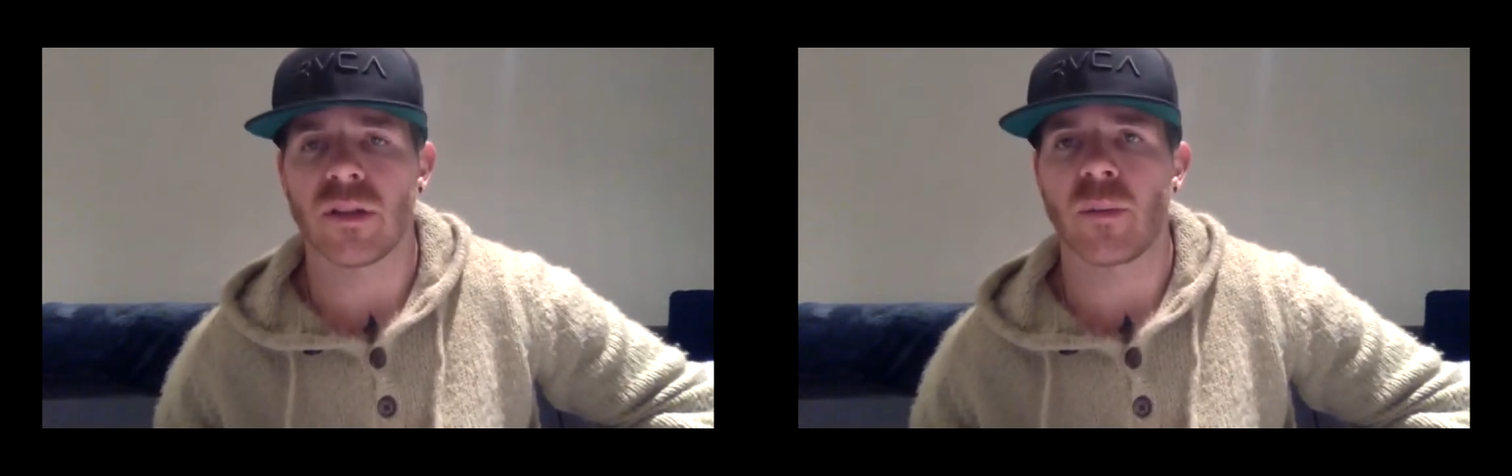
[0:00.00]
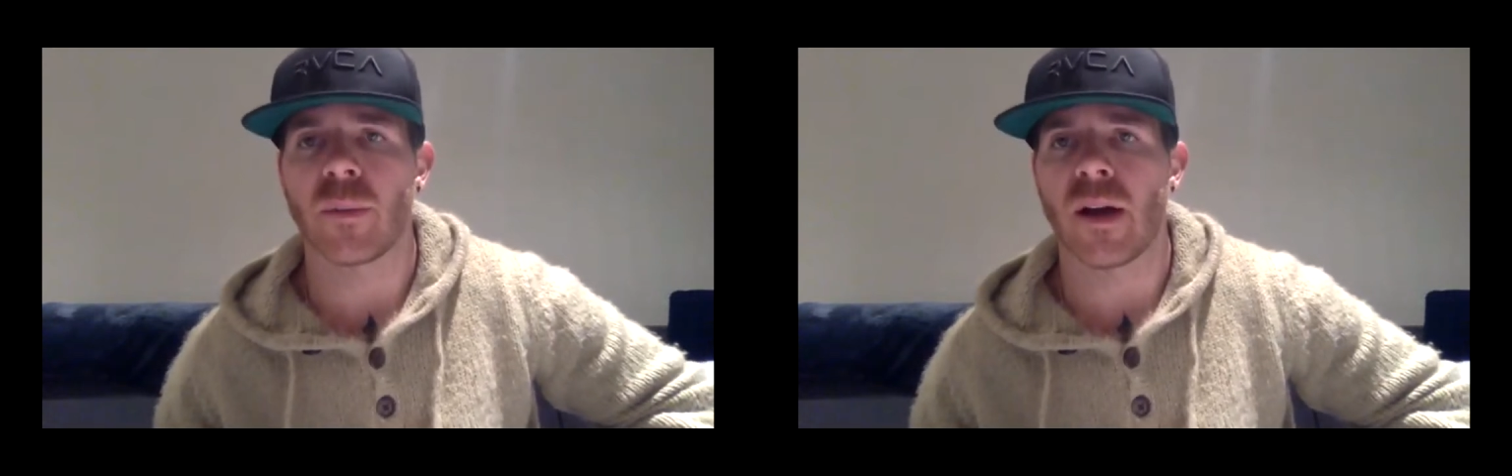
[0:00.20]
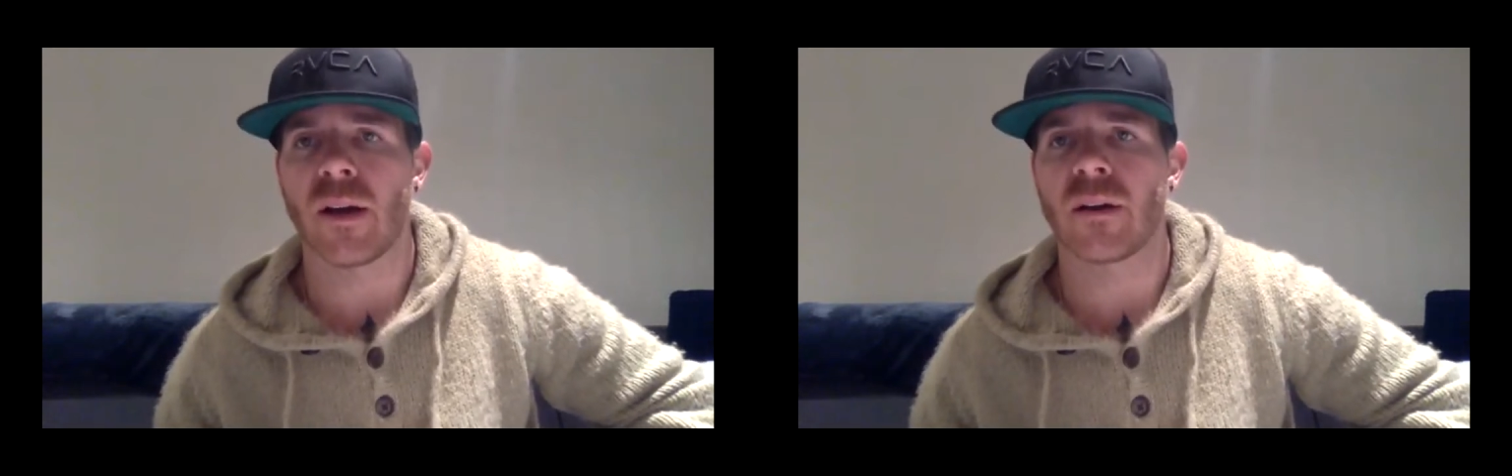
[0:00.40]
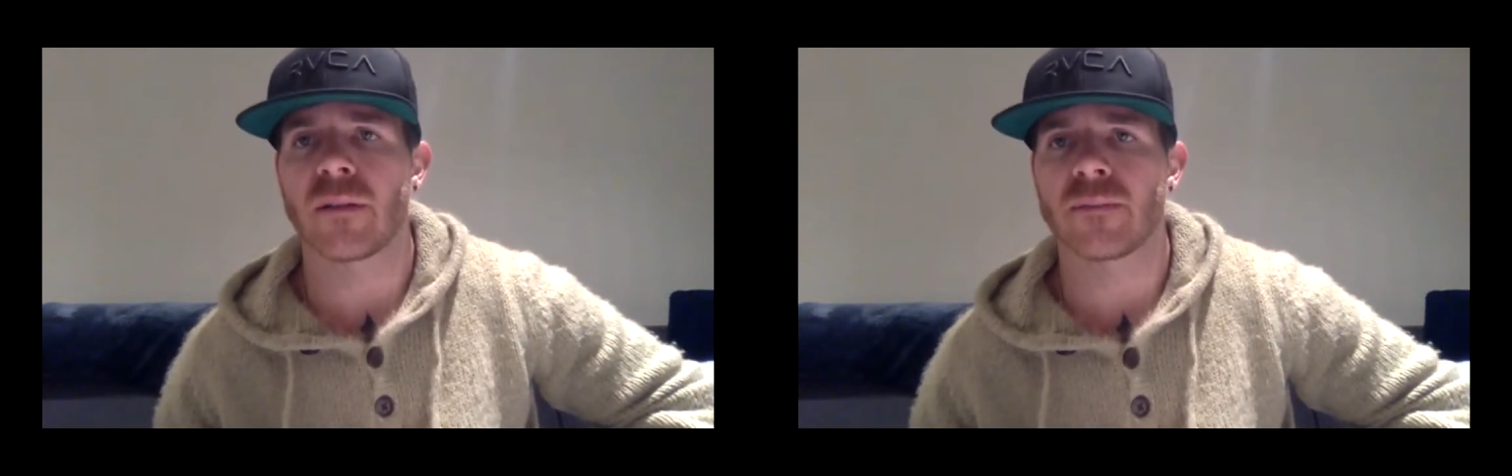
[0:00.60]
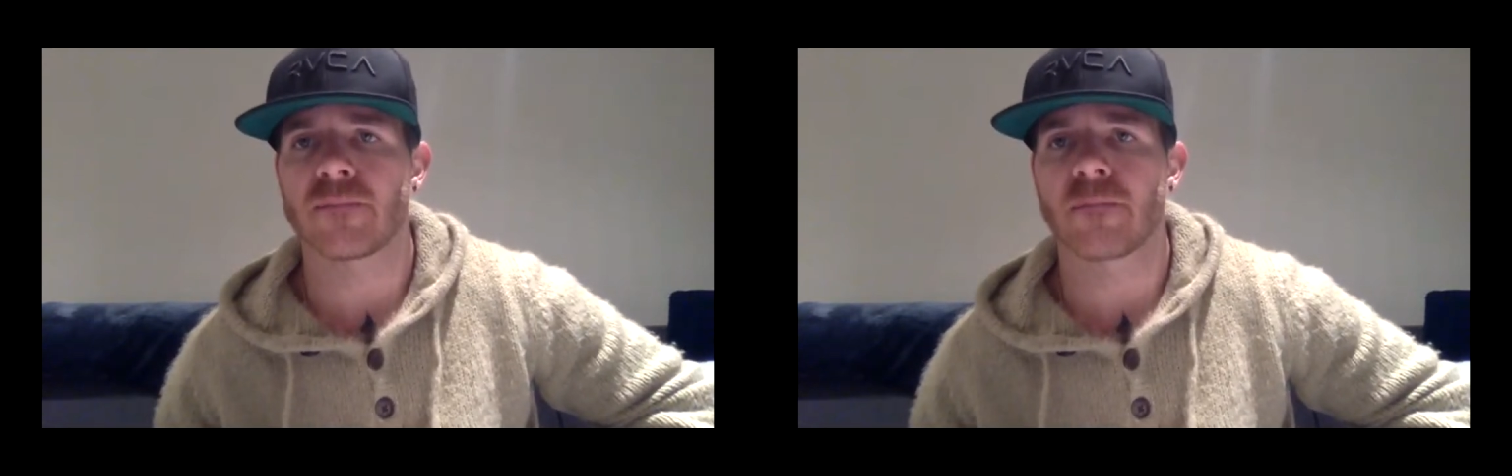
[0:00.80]
keep an eye
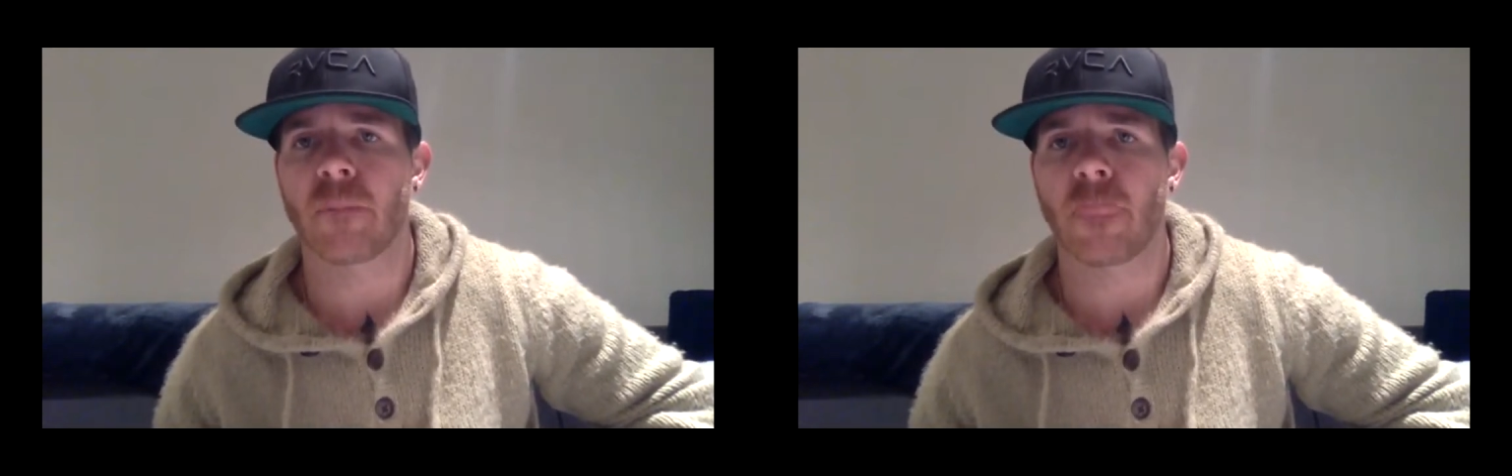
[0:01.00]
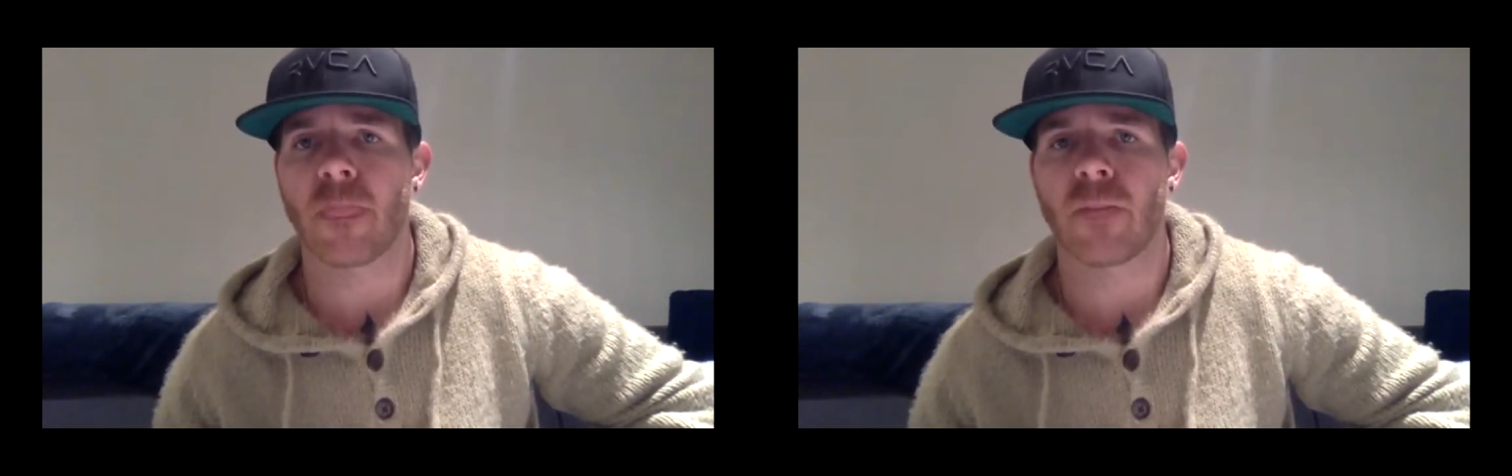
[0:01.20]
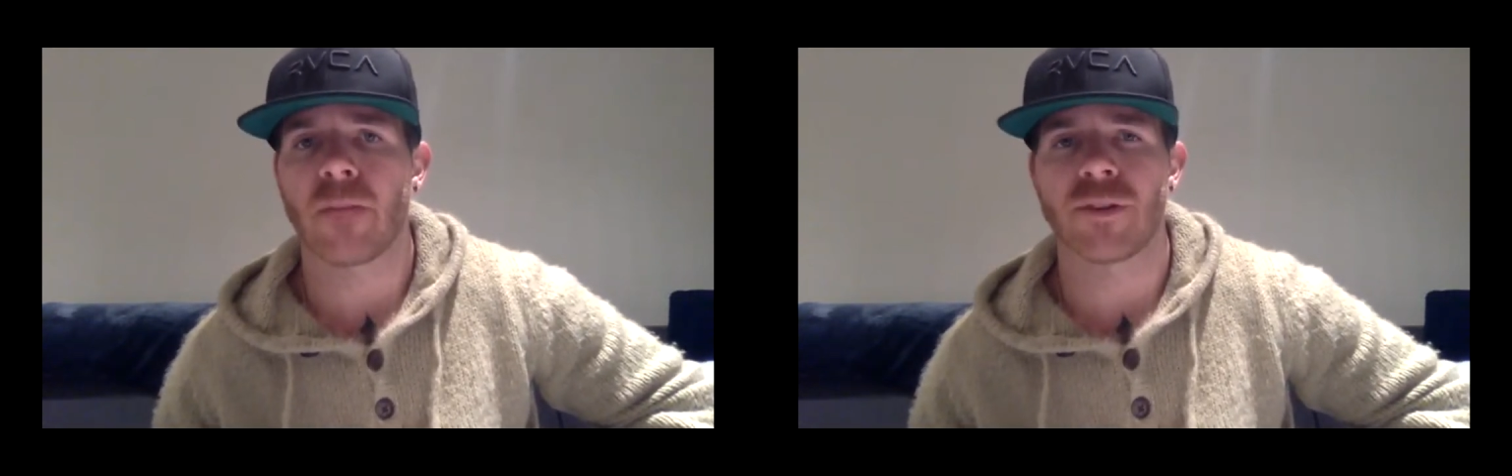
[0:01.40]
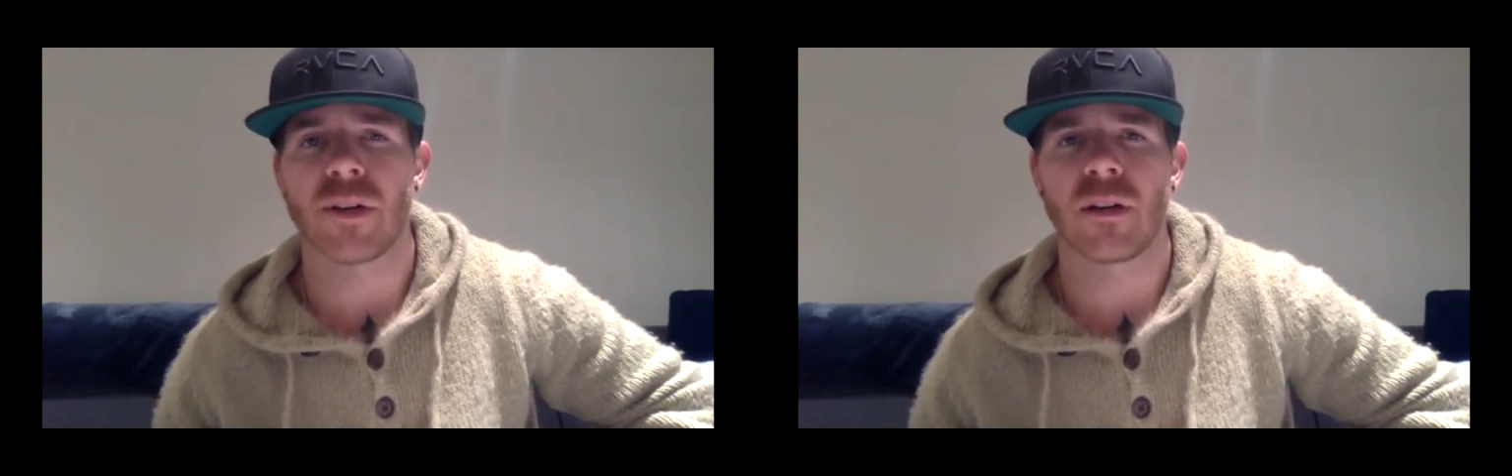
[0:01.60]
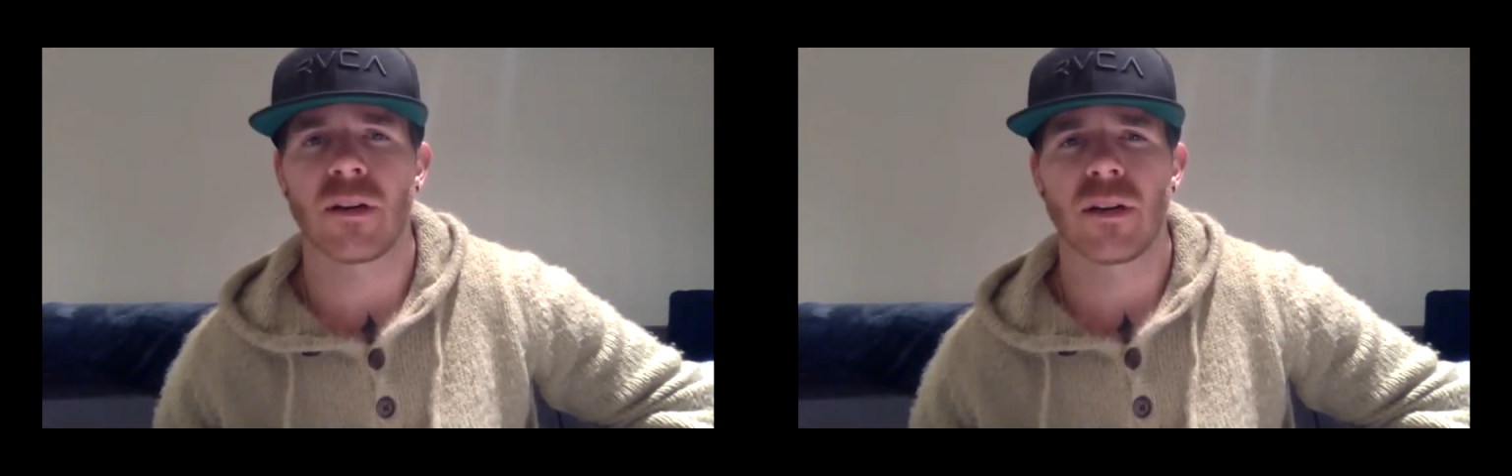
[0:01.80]
on for
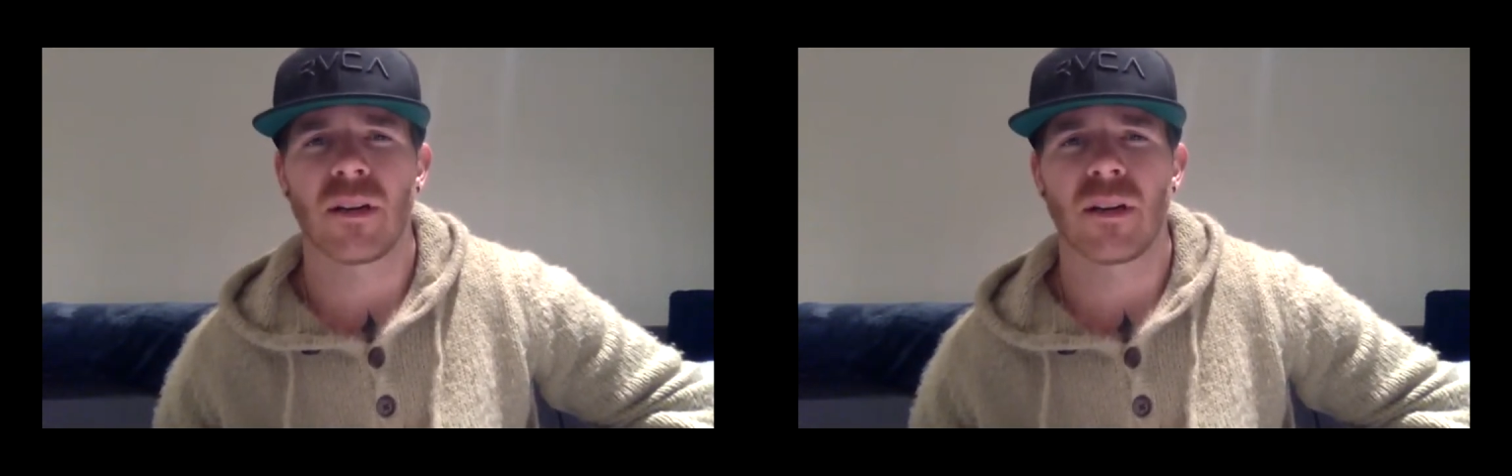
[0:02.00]
sure.